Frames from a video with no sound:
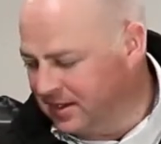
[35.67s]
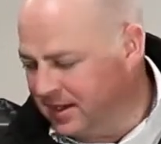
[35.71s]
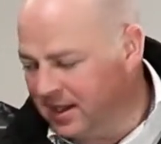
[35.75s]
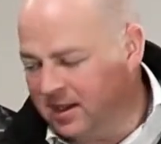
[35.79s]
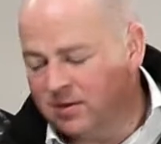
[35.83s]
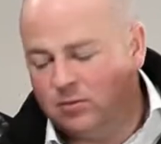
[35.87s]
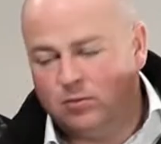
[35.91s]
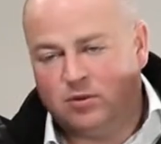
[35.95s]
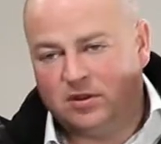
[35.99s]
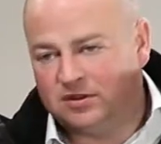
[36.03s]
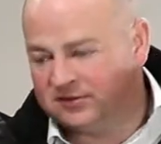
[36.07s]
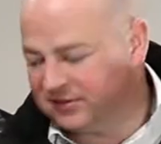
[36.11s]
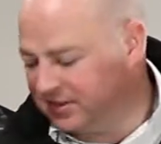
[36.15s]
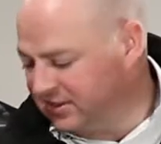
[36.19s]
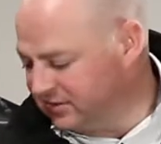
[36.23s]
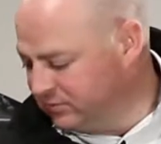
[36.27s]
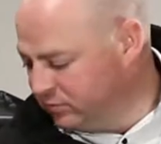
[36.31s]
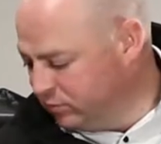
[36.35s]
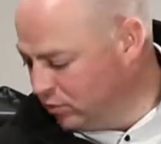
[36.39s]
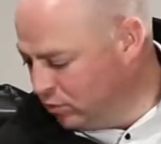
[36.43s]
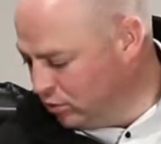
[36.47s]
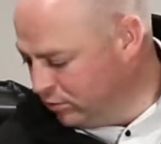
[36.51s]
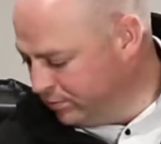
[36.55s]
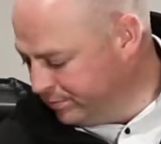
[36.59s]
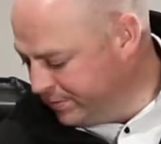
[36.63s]
And once that's
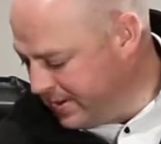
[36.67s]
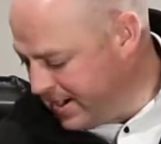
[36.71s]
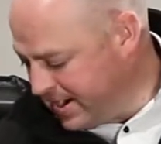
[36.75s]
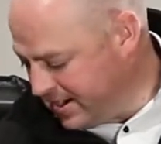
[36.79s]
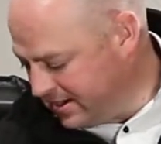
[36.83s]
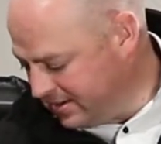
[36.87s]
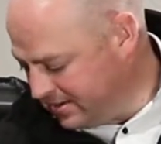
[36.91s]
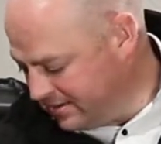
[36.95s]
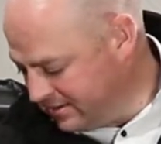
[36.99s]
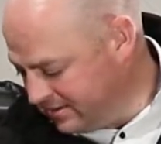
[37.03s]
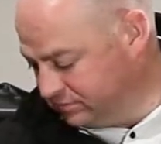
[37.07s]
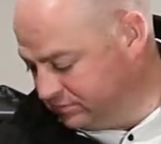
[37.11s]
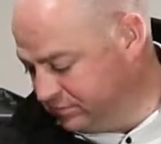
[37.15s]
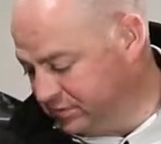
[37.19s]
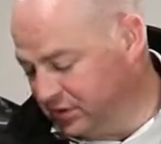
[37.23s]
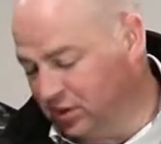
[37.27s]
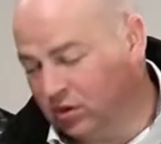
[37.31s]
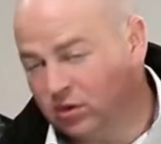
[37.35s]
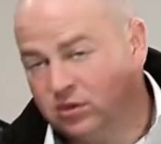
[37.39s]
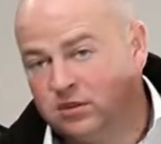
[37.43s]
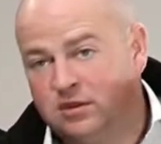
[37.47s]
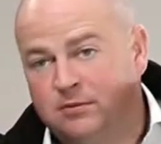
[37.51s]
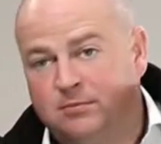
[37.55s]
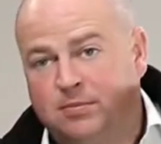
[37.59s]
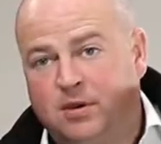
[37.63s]
worn back
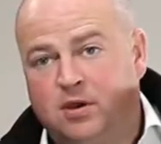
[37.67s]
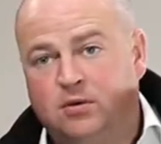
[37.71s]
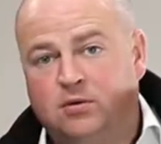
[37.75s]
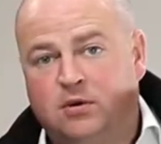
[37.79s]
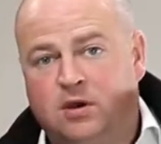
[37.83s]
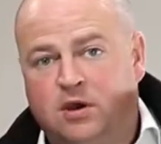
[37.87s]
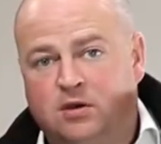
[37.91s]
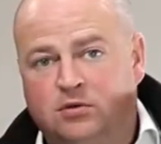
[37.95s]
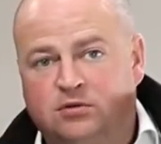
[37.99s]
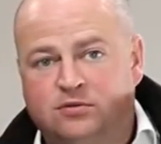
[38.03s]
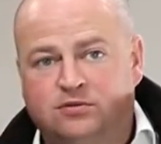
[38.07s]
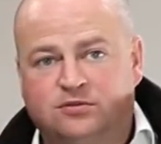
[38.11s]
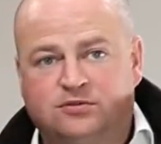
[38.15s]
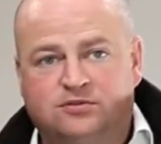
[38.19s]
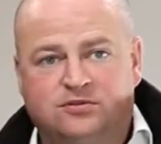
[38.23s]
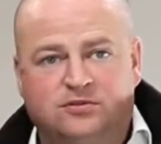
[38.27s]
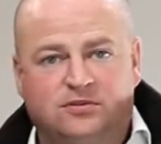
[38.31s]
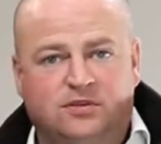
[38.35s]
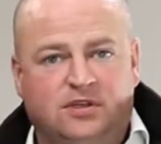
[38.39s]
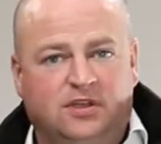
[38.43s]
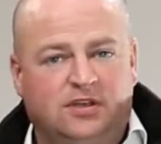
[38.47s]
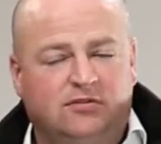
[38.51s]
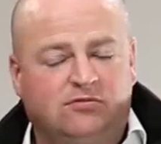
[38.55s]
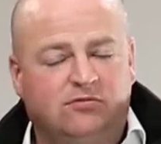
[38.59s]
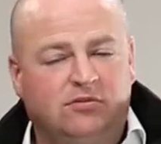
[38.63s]
beyond the bolt holes,
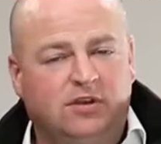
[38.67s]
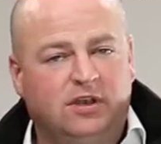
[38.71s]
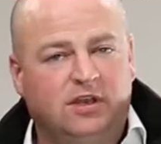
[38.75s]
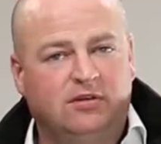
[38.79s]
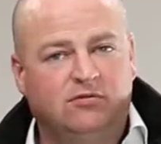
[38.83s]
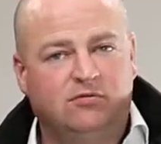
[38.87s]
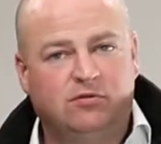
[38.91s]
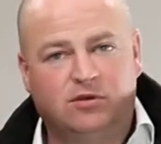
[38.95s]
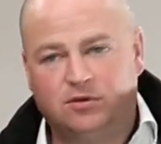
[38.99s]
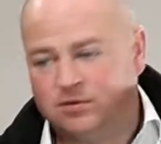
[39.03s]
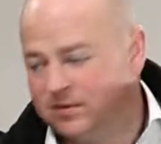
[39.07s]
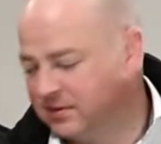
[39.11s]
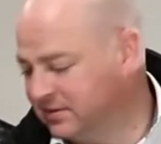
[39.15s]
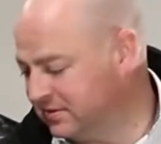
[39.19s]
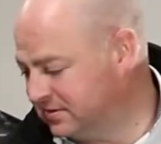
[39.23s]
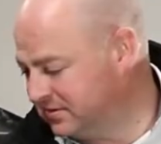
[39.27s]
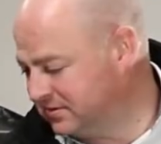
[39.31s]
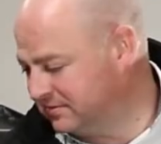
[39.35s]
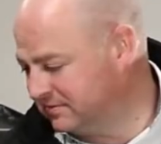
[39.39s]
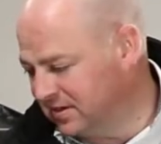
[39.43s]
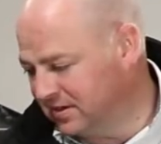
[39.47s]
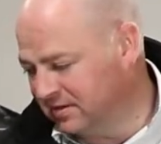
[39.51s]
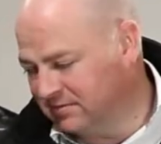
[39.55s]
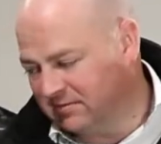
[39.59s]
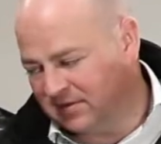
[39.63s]
it's really ruined.
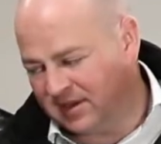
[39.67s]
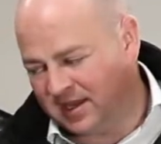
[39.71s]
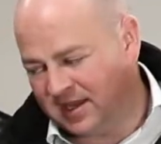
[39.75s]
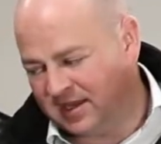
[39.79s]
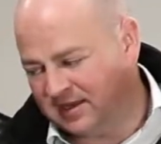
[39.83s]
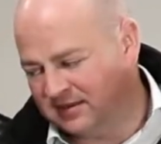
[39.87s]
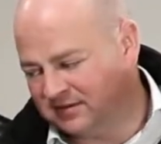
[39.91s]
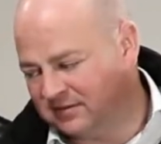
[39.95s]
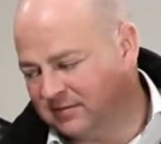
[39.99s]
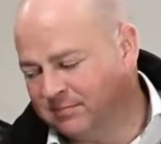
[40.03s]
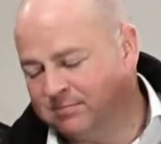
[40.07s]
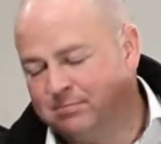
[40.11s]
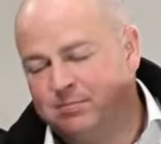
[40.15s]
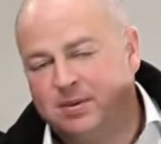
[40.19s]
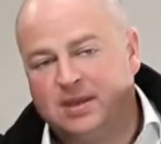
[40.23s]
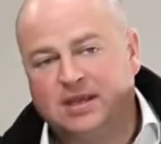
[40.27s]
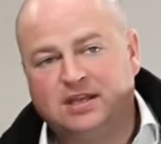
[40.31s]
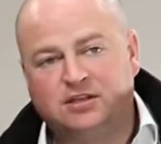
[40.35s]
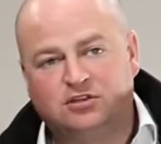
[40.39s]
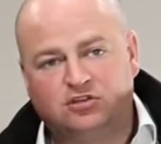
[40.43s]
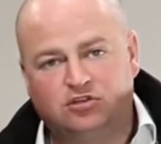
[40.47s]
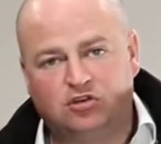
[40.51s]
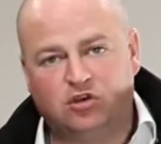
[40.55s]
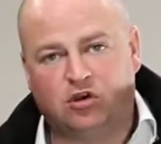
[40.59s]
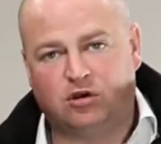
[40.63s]
And it's a
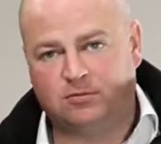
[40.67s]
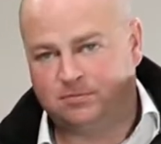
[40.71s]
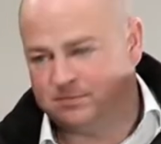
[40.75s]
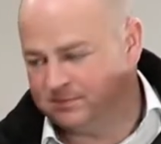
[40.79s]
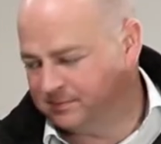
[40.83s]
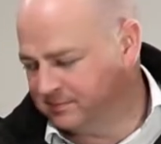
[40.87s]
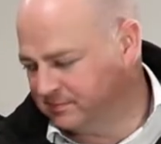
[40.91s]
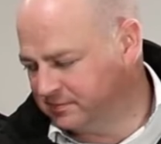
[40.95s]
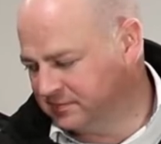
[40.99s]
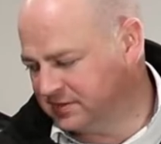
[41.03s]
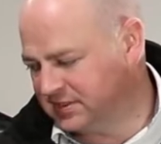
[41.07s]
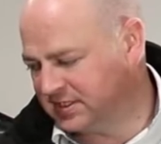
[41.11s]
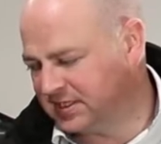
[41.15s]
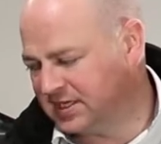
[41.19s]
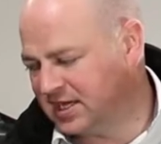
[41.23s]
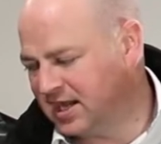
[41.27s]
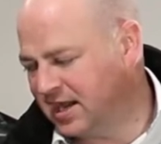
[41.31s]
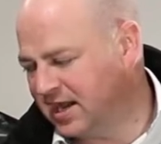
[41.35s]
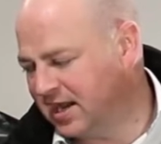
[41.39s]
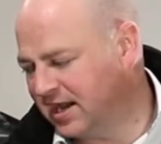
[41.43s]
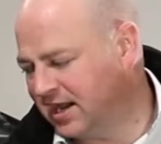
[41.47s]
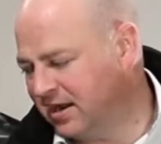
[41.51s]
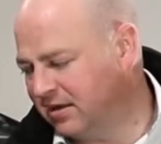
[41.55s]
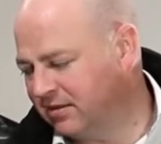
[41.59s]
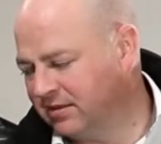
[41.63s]
big job to
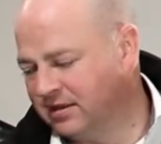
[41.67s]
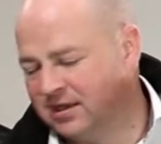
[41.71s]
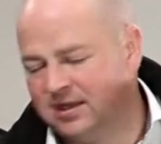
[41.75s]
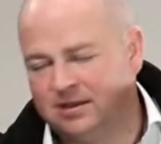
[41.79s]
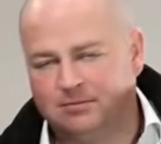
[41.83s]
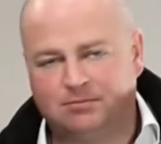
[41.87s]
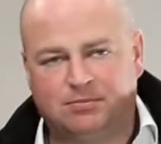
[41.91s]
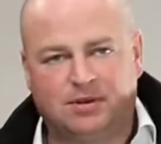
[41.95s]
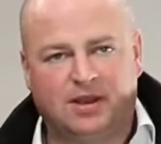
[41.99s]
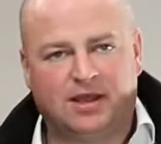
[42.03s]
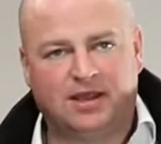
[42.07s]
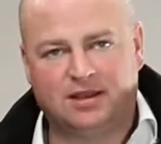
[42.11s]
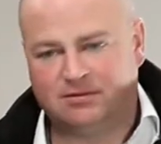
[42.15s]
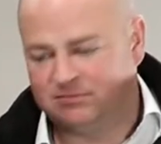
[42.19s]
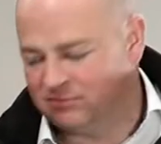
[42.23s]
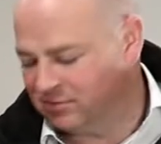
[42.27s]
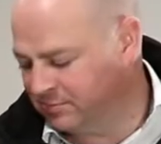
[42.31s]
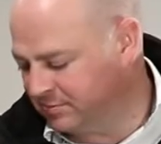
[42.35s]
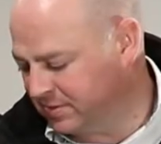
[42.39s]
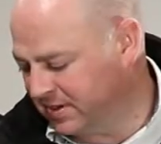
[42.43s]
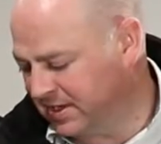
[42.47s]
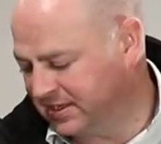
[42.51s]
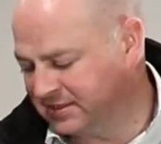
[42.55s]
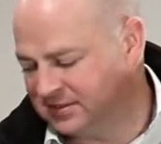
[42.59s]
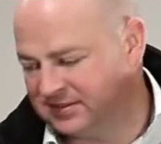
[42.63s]
cut out the lip plate and
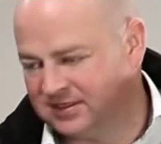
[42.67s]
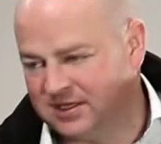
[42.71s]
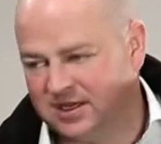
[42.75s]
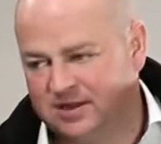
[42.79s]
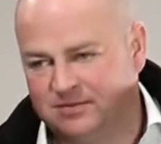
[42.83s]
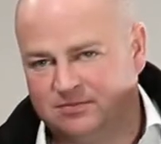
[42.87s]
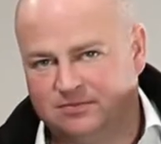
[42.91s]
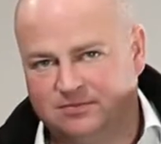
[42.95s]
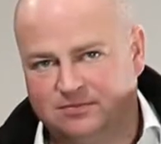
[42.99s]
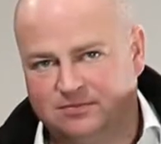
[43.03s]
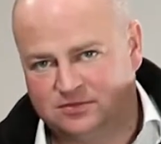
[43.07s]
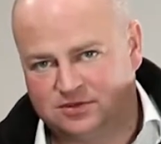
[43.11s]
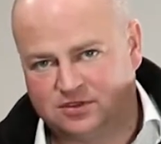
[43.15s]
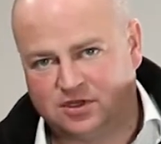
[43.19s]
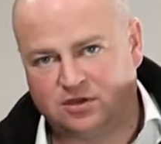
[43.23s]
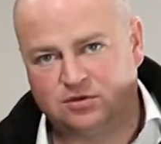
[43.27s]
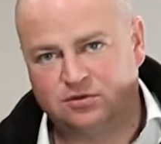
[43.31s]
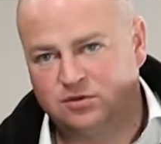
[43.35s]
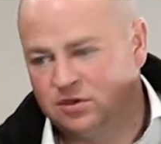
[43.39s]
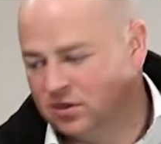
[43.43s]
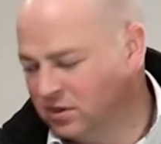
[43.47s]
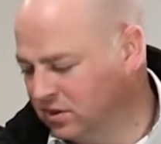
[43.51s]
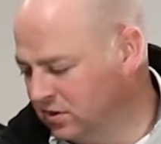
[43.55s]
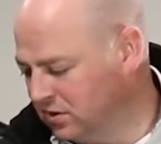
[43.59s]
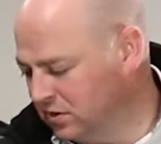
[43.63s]
replace that.
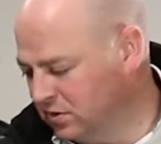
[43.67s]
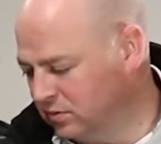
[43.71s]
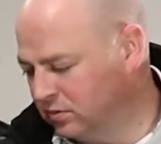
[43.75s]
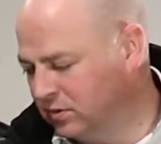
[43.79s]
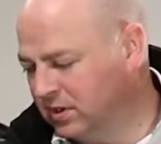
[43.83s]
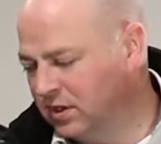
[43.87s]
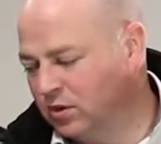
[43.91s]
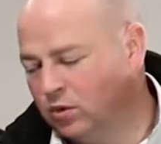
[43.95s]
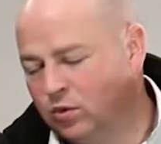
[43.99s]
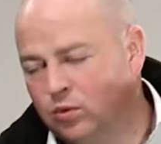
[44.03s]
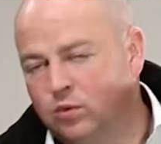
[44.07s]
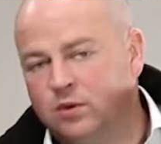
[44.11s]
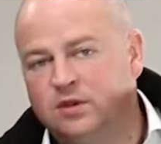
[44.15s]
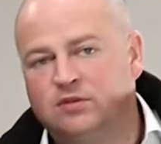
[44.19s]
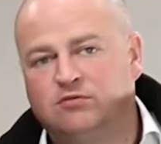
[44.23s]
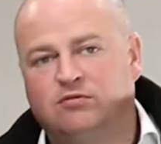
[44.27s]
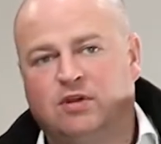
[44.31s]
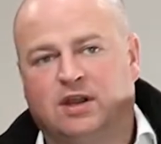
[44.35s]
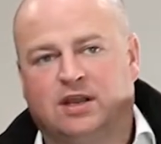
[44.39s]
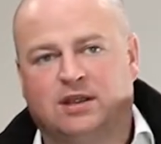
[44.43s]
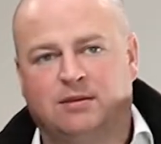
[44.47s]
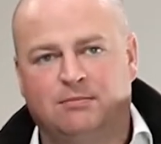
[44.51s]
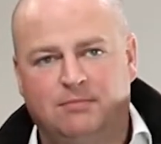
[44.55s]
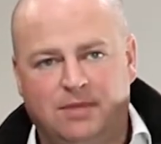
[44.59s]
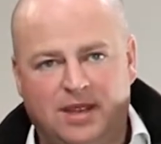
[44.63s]
So we always
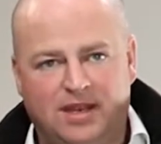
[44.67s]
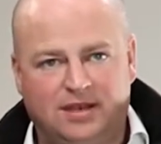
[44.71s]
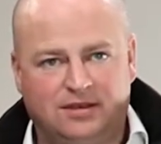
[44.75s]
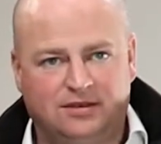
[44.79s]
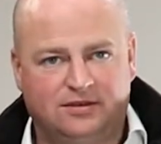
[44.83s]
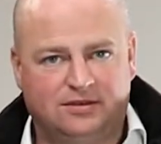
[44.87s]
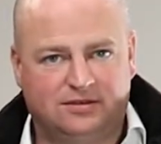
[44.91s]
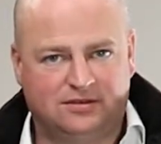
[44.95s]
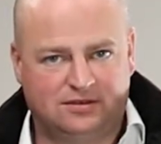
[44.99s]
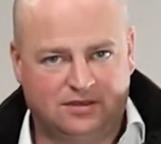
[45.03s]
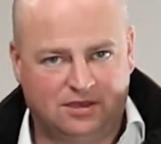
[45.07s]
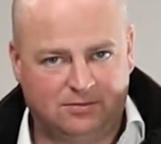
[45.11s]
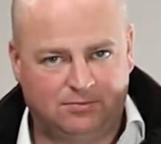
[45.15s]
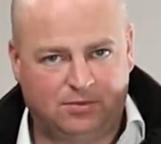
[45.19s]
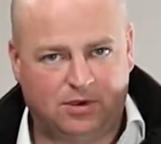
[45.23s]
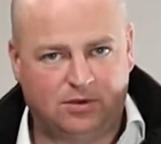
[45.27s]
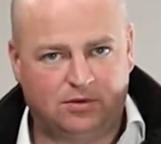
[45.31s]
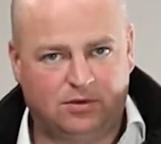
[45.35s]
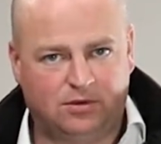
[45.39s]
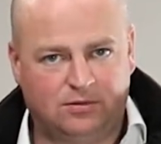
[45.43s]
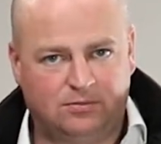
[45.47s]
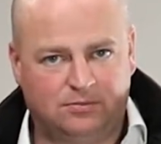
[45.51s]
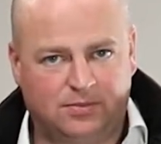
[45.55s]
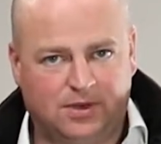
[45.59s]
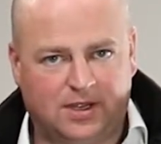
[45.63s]
recommend a
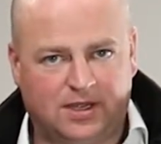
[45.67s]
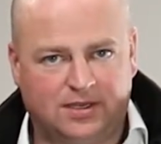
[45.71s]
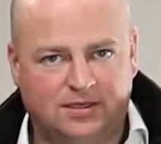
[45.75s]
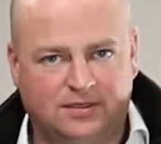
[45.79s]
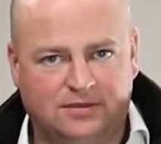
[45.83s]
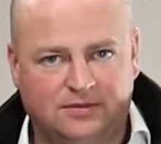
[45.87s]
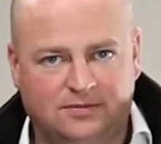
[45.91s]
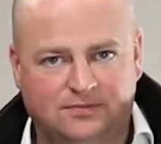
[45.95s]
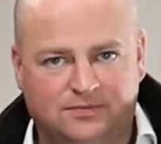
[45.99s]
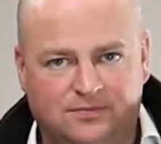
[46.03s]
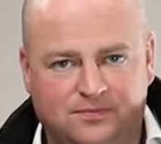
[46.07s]
bolt-on blade.